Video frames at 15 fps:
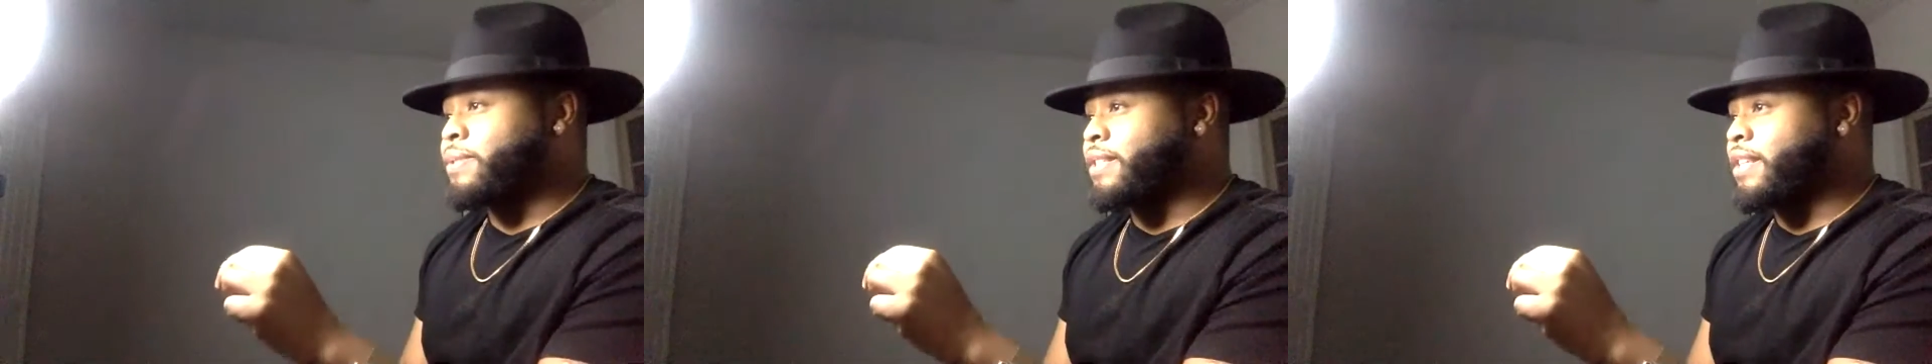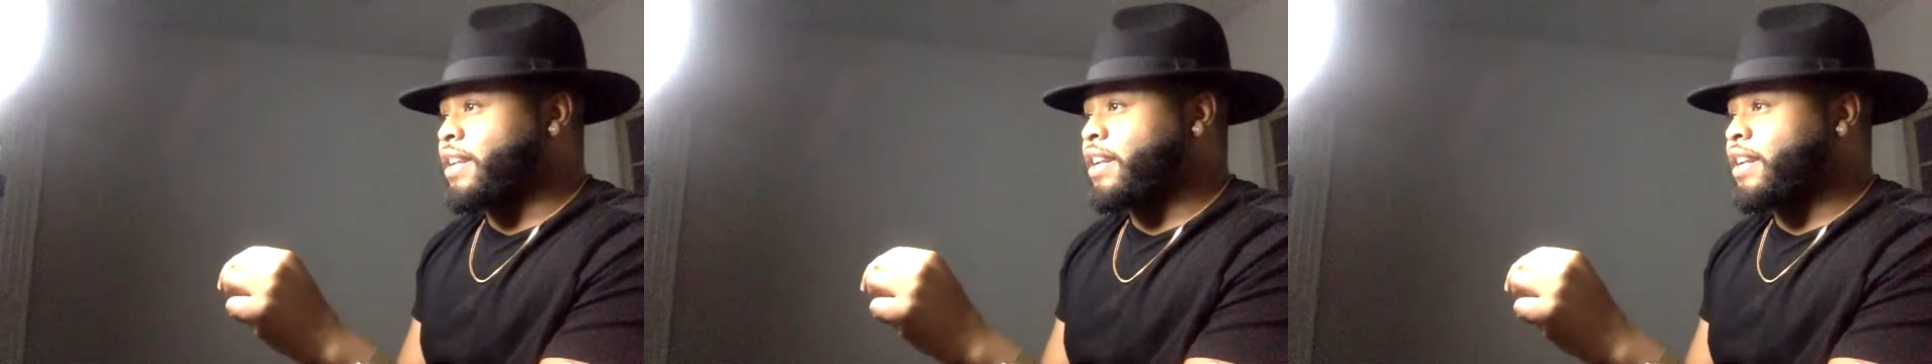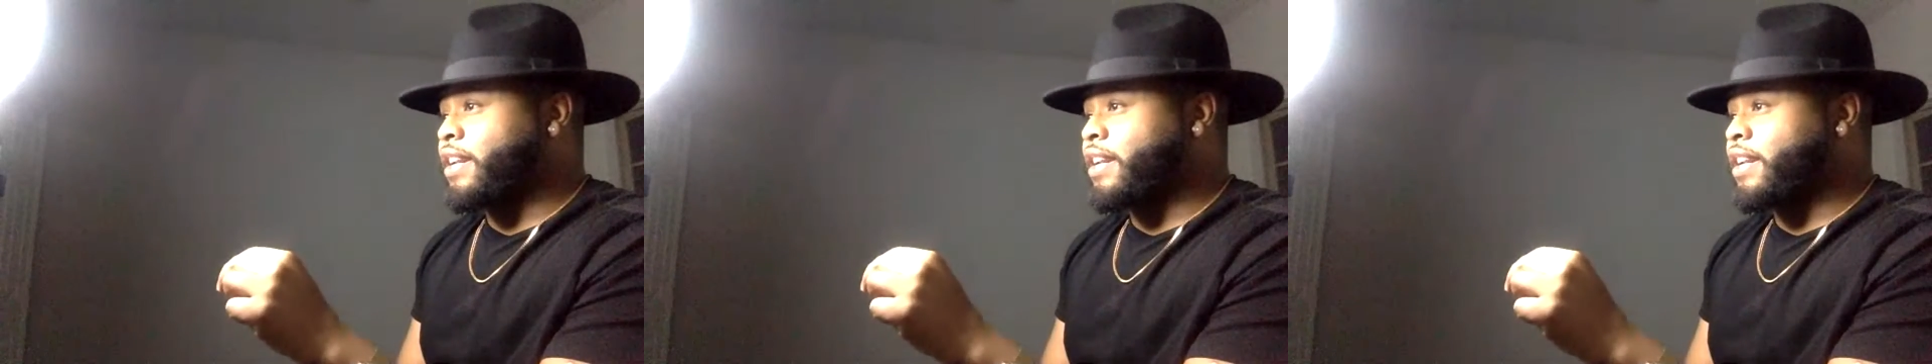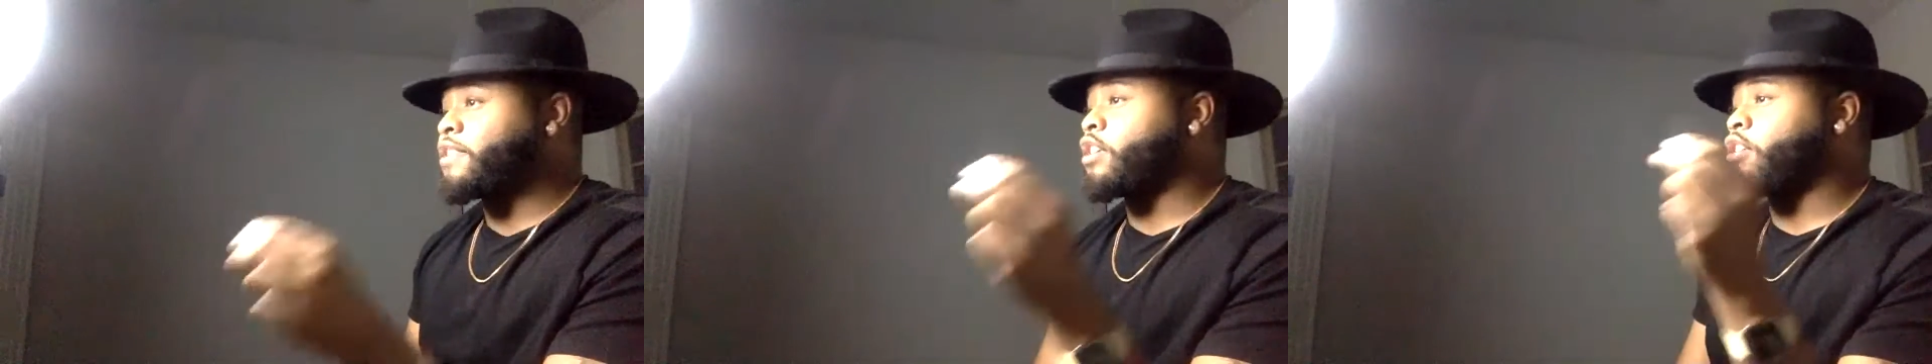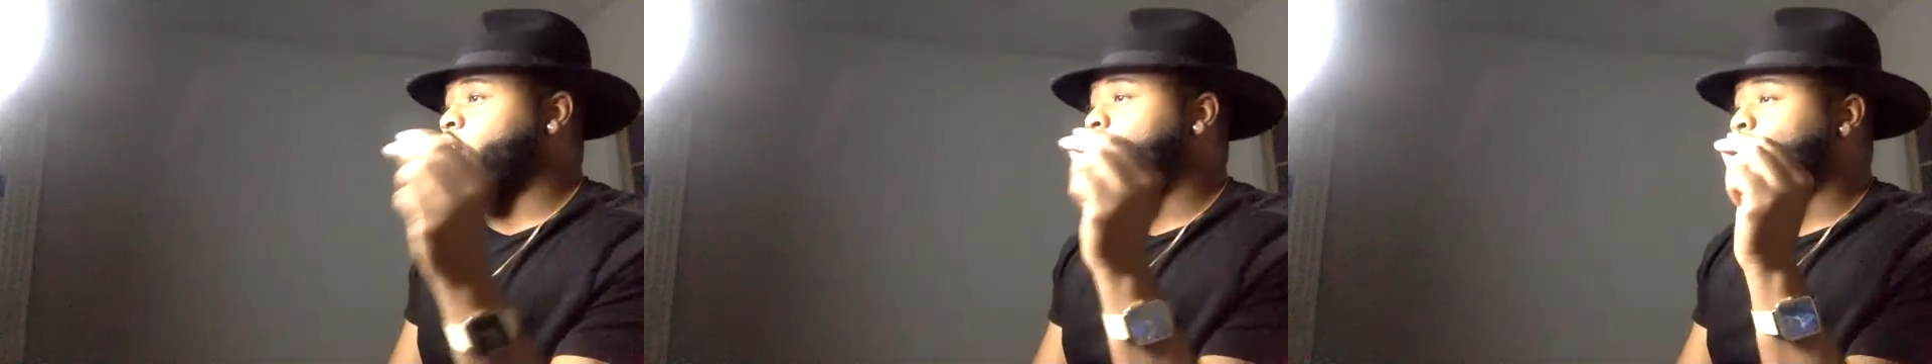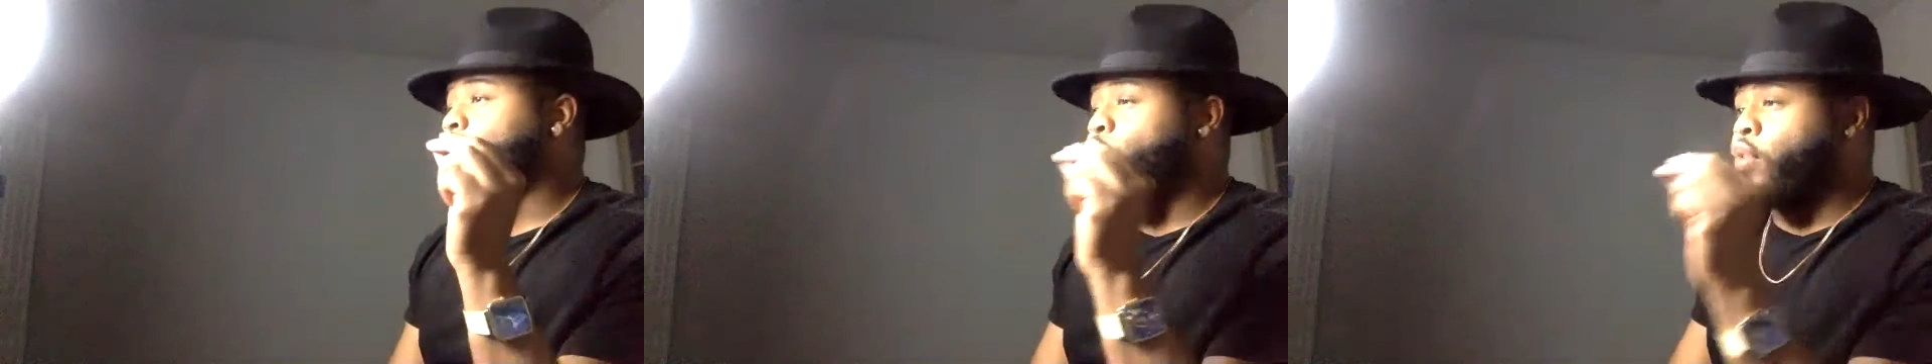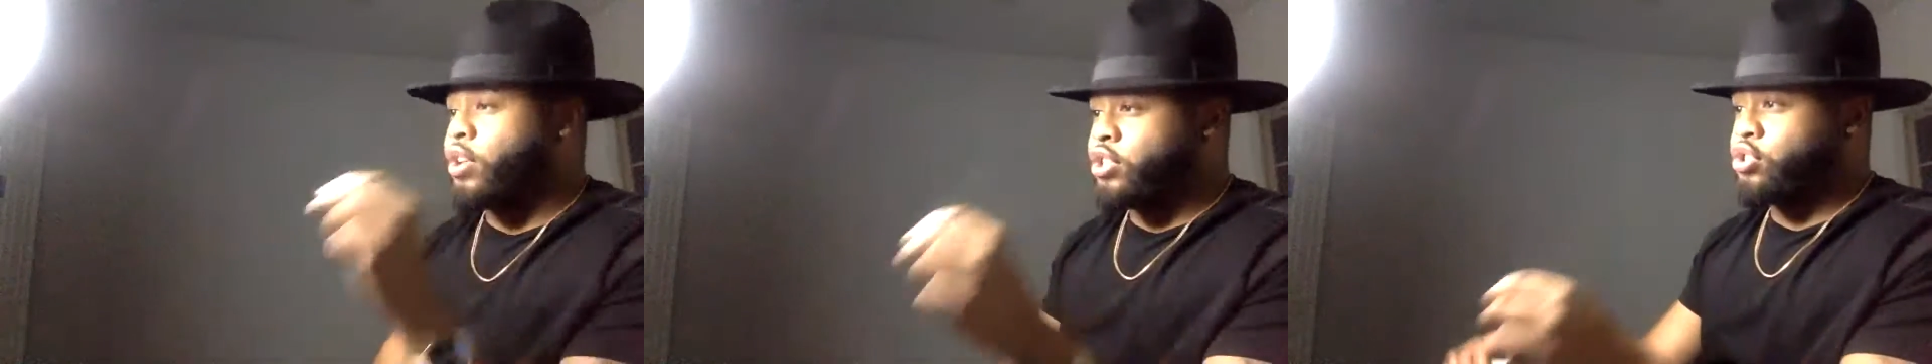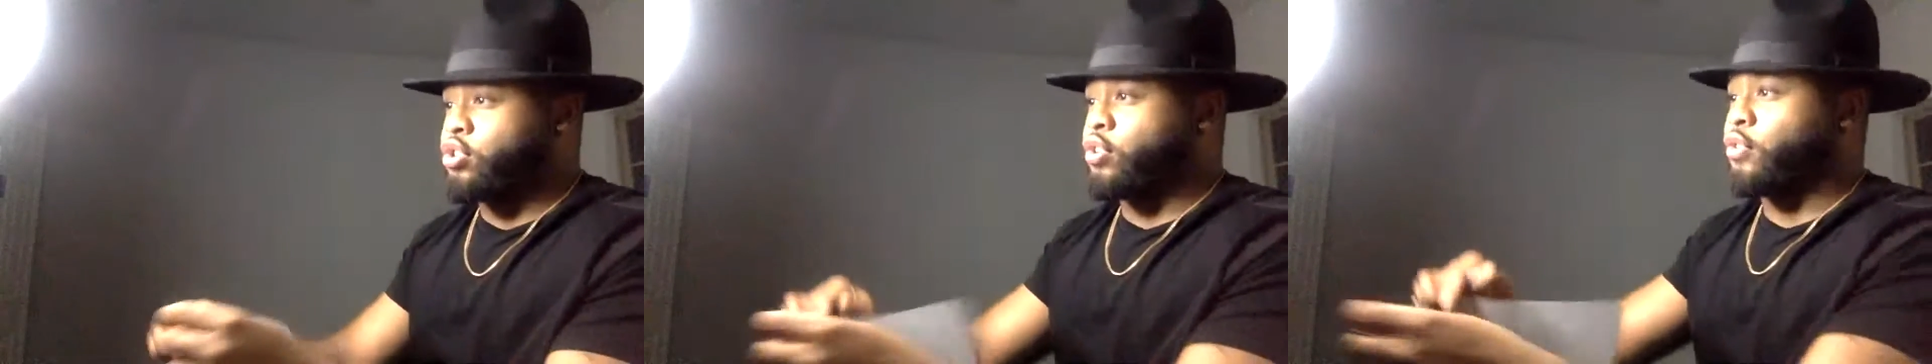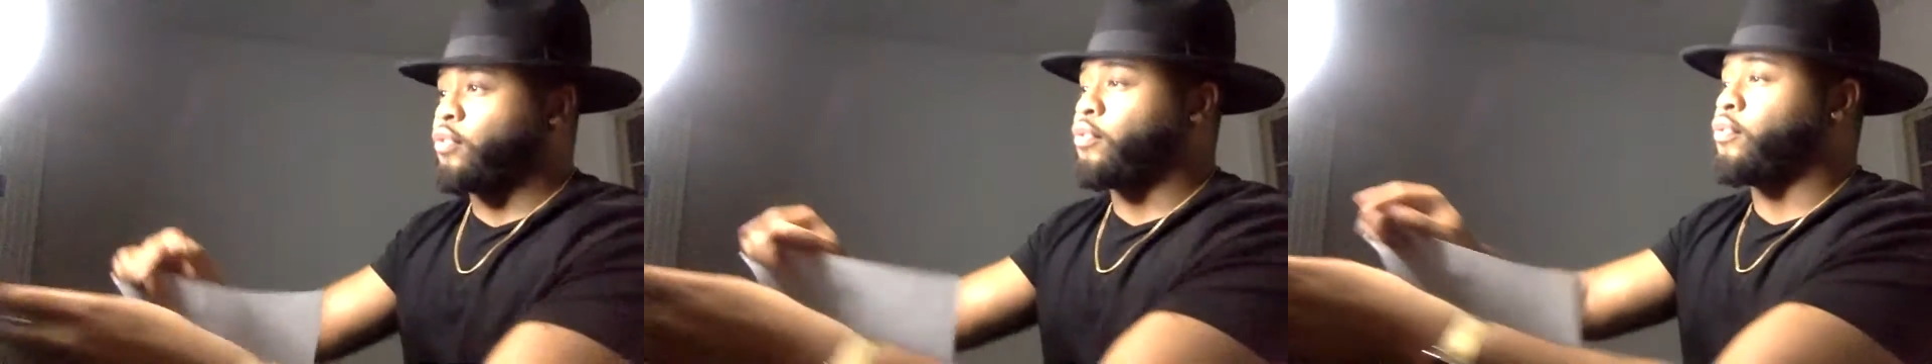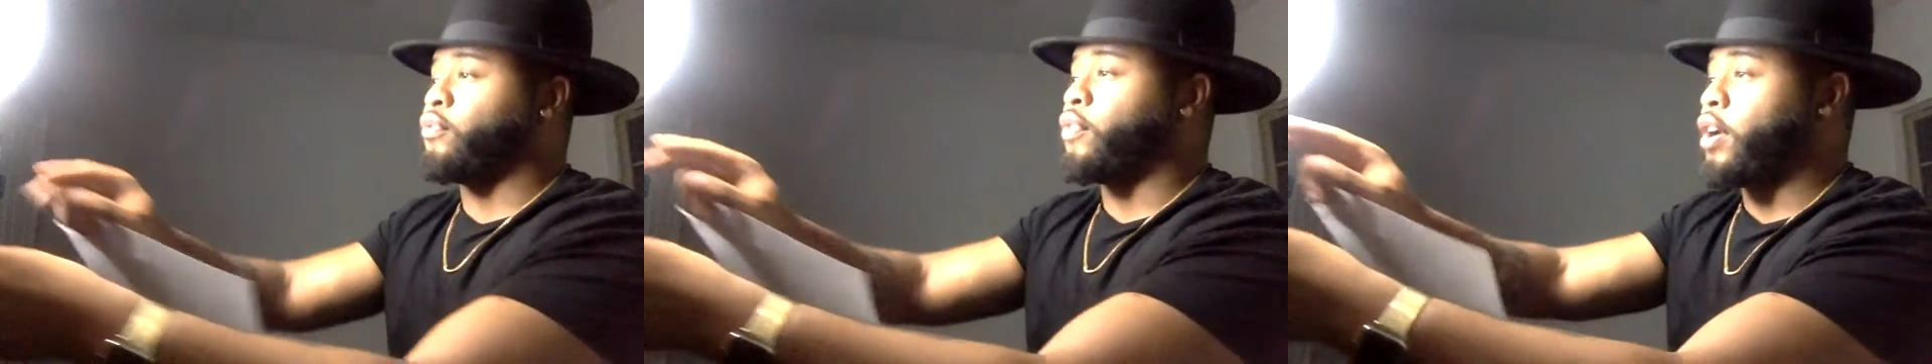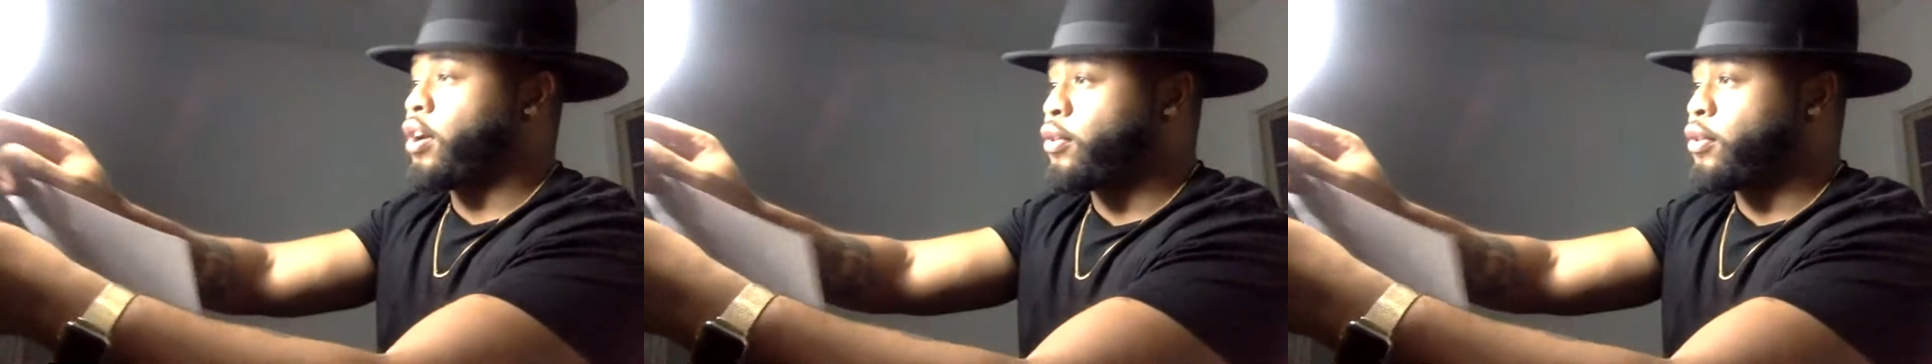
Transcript: of Representatives are going to